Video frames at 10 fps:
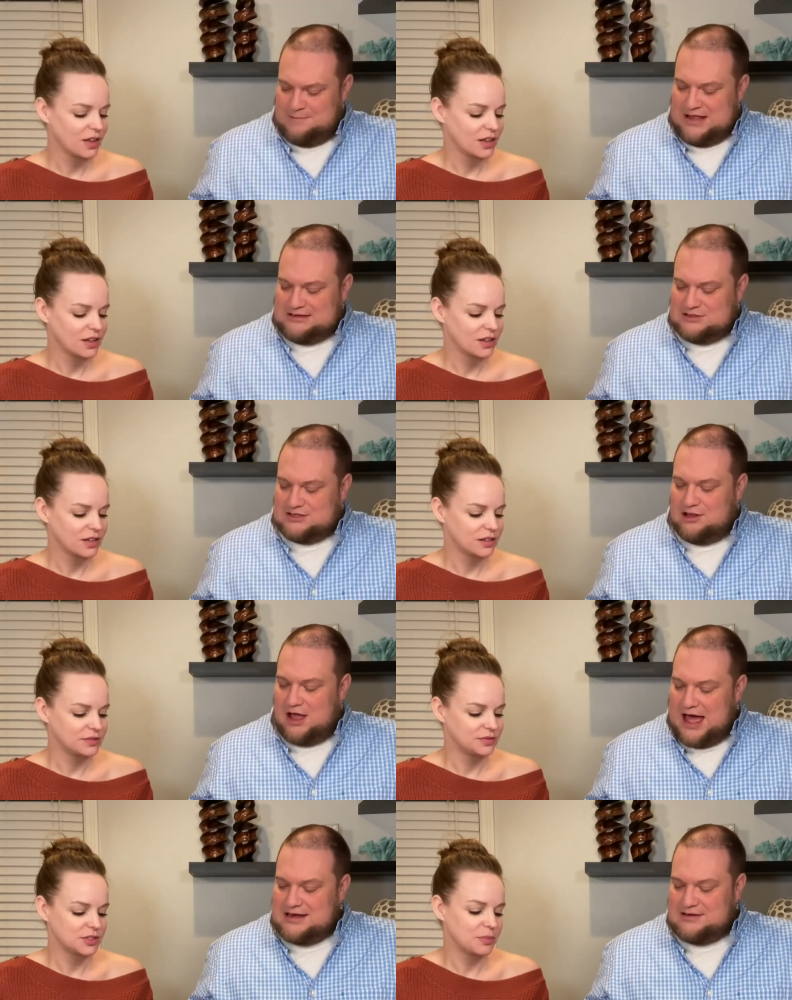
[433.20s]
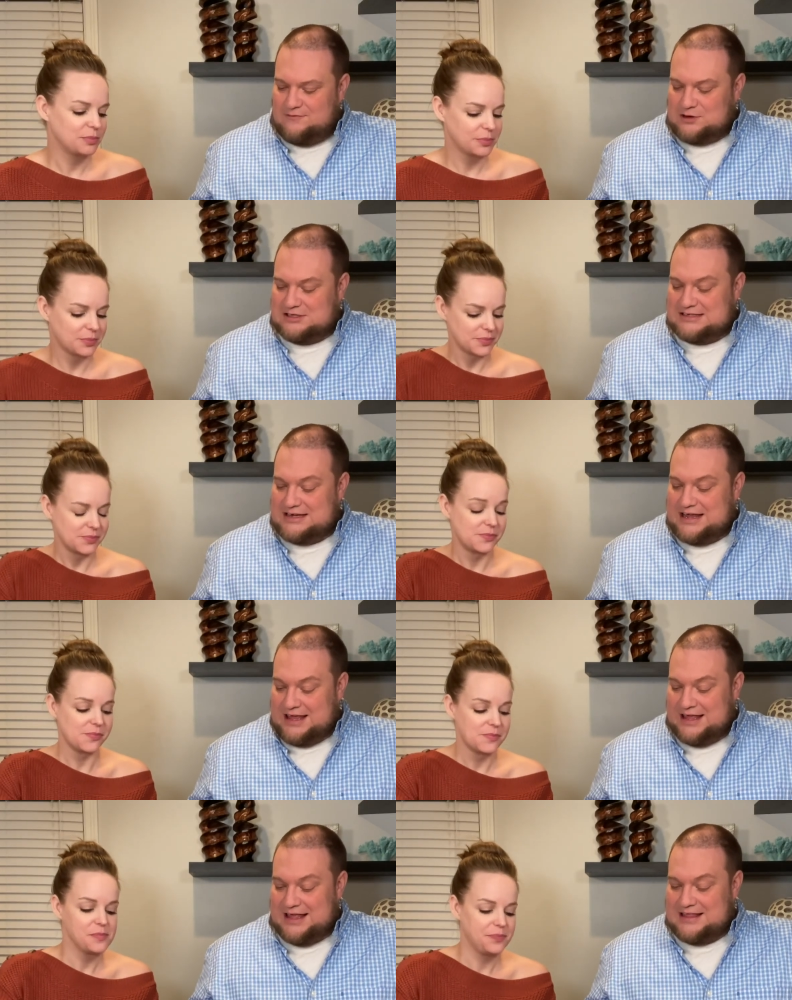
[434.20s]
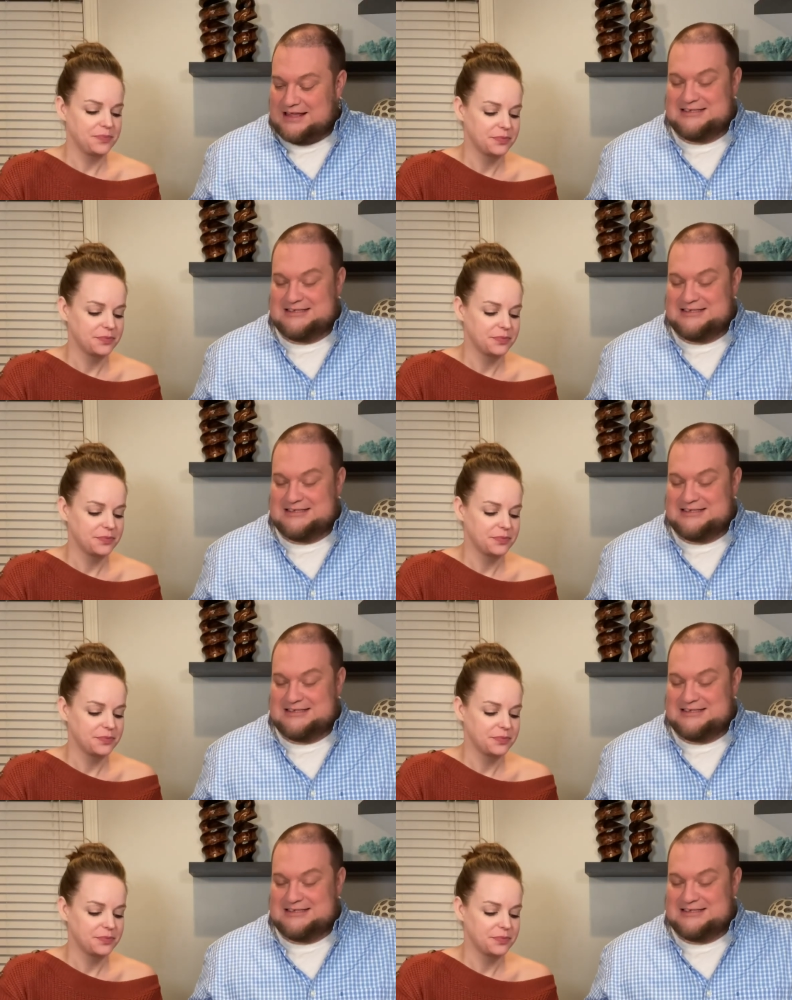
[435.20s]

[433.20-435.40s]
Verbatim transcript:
Speaker 1: there's a lot of diversity in these